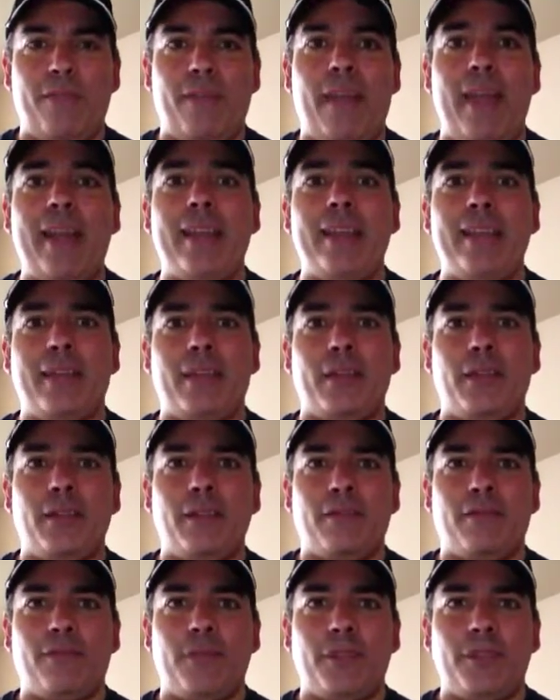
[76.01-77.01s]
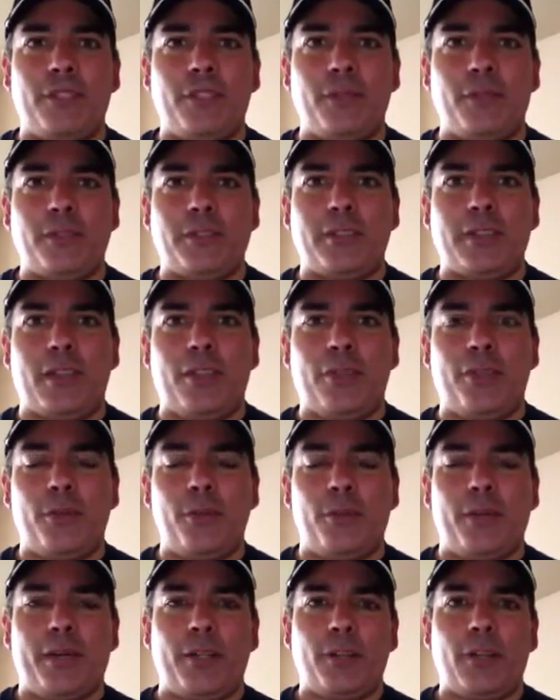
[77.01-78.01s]
Finally, a cold front shoots on
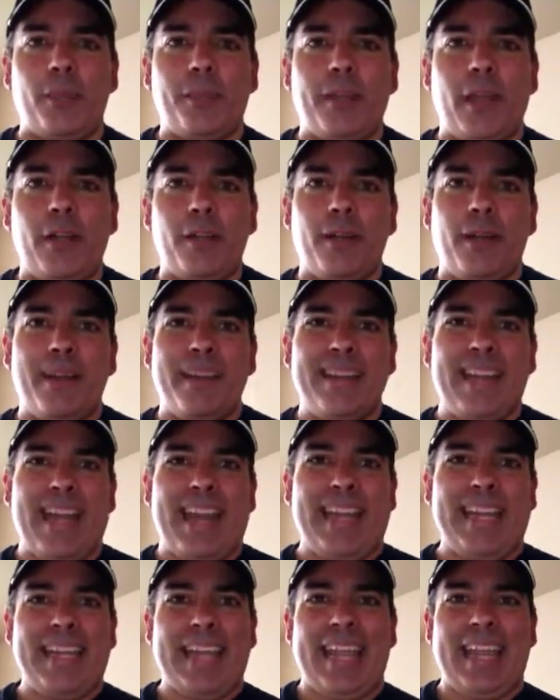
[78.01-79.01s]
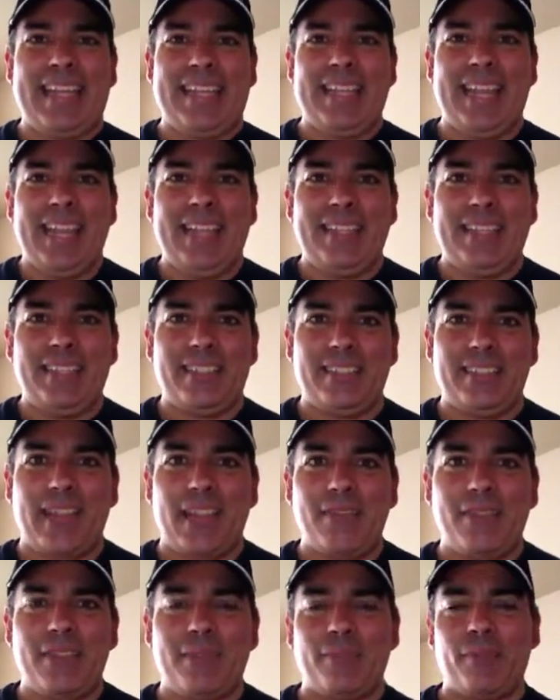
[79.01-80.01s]
through. We're going to drop down to about 98,
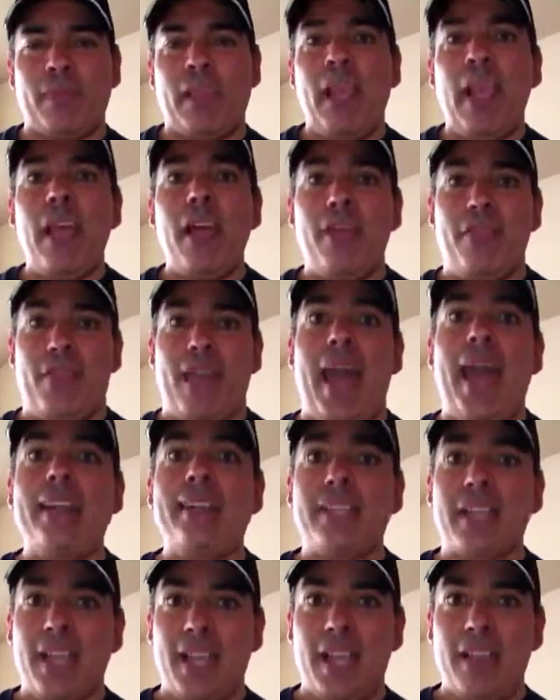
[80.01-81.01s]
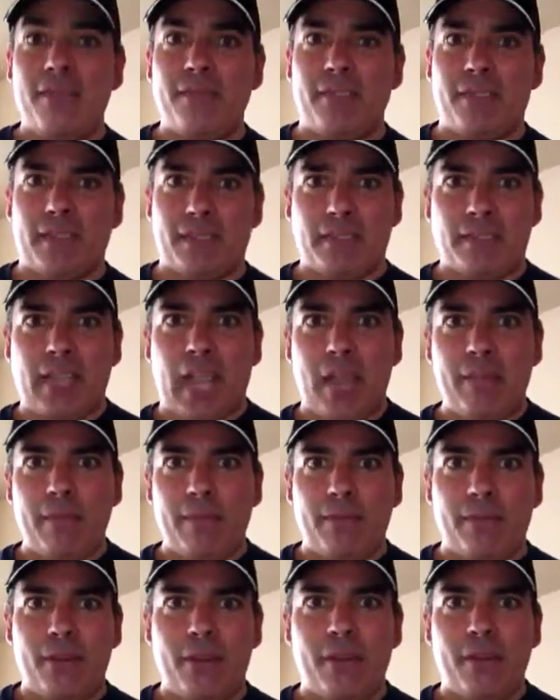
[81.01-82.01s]
97. That's heaven this time
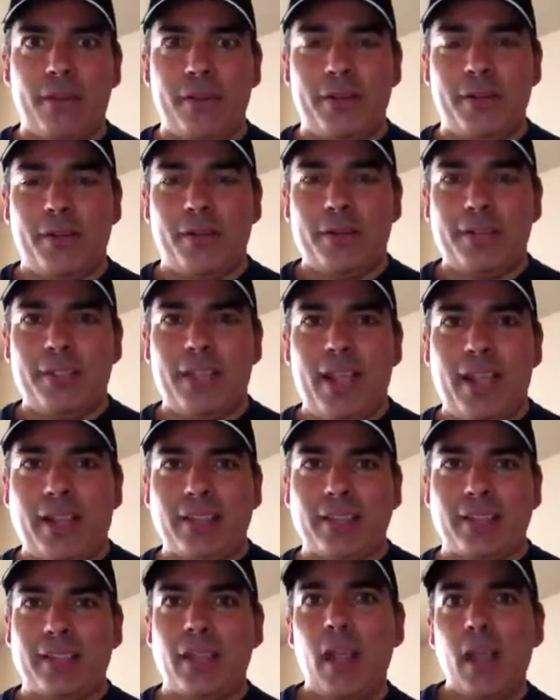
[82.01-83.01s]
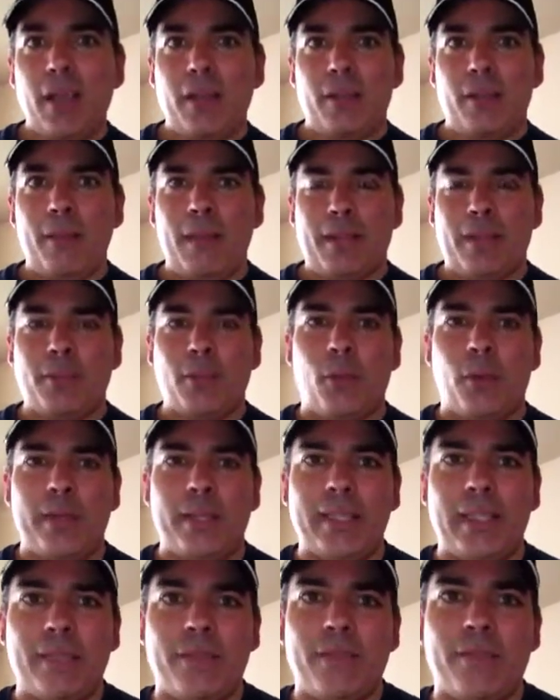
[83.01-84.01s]
of year in North Texas. Go back to
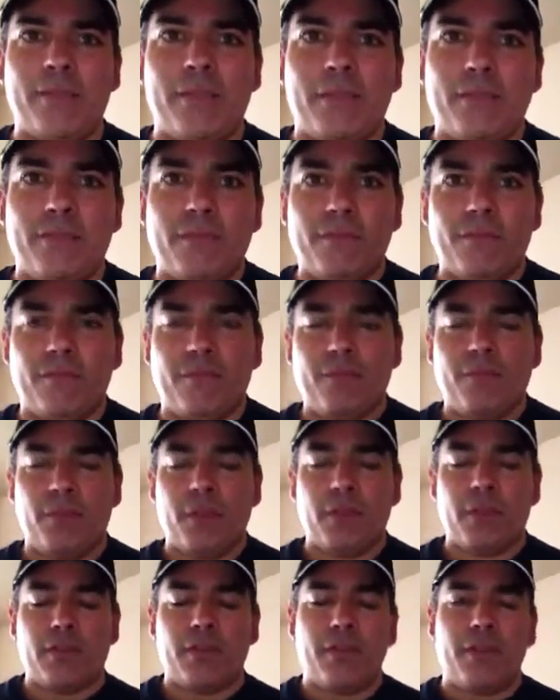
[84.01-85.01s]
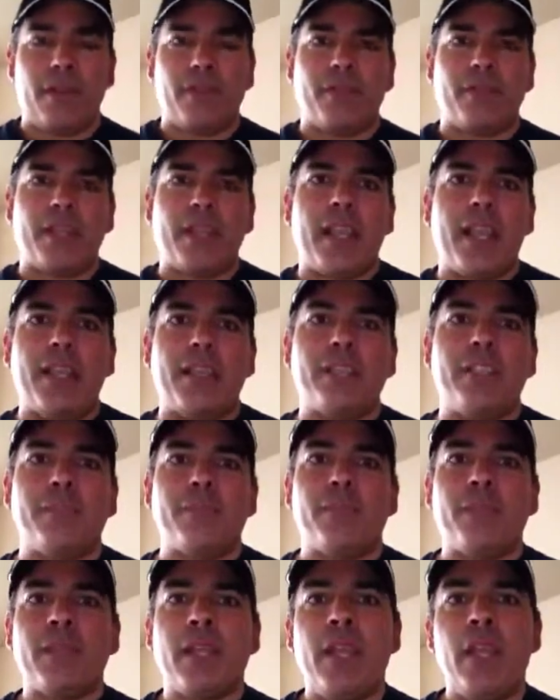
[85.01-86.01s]
2011 for further verification.